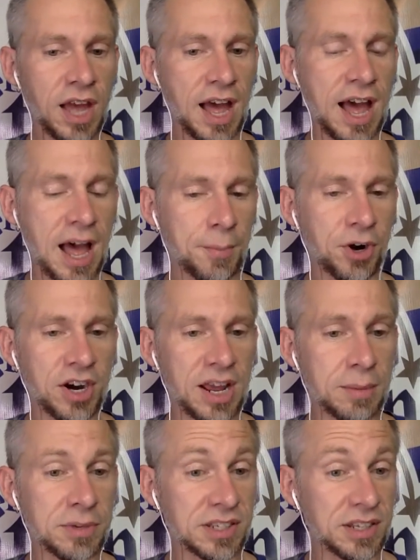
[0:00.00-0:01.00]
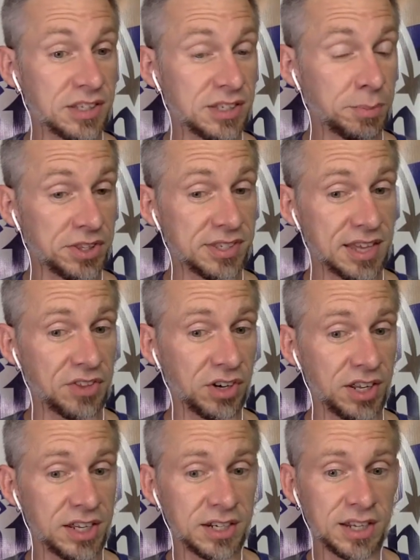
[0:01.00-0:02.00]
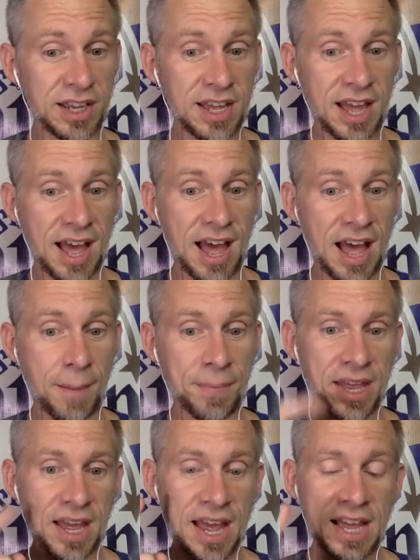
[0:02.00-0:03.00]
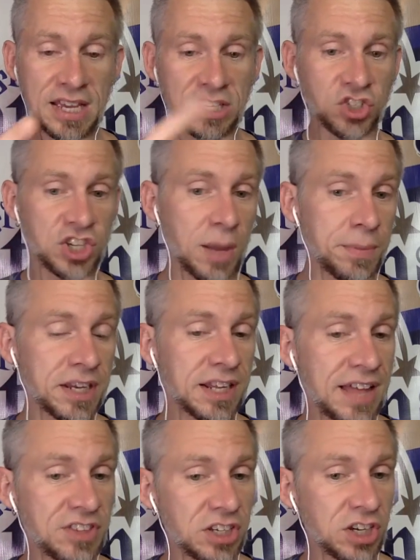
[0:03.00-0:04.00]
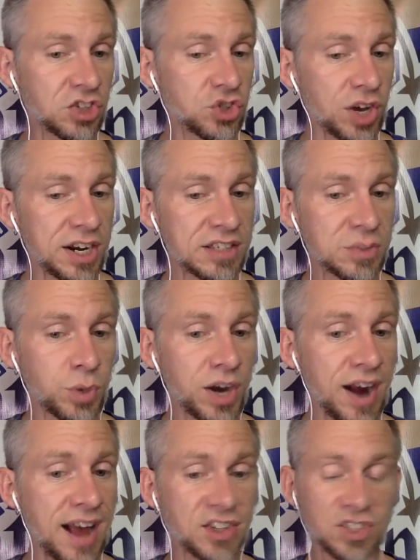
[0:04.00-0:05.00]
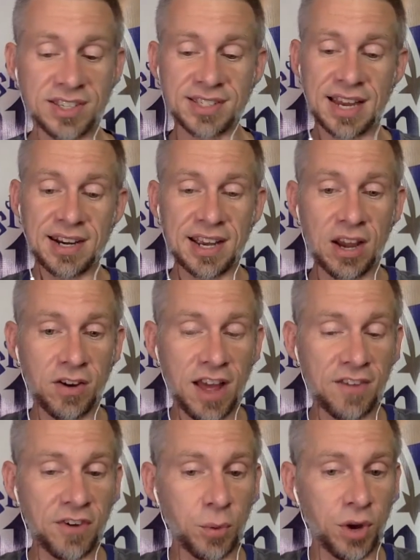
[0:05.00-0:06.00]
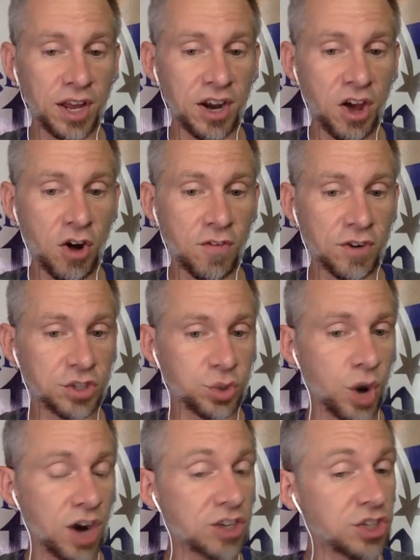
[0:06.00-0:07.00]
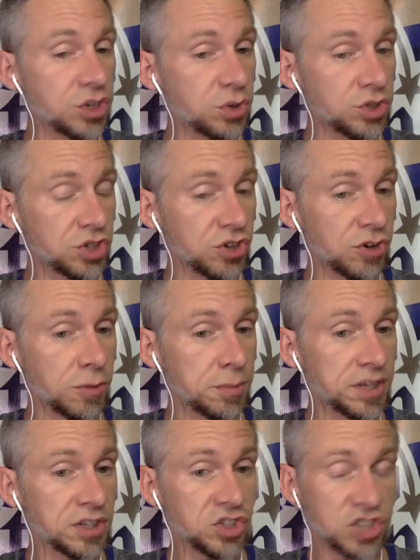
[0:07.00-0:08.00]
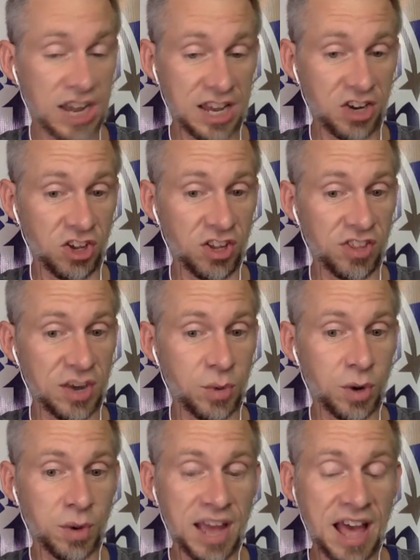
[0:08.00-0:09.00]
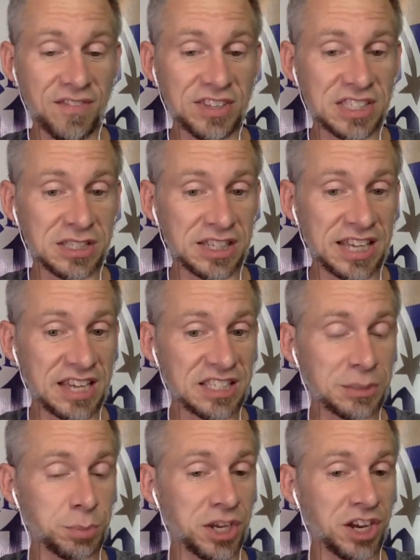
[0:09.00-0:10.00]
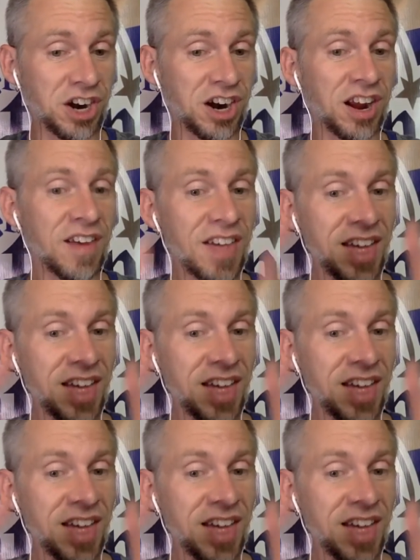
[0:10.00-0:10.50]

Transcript: Her name is Elizabeth Sutherland. Hey, Shelby, glad that you could join us. We are actually sending everyone over to our YouTube channel where we have a guest speaker.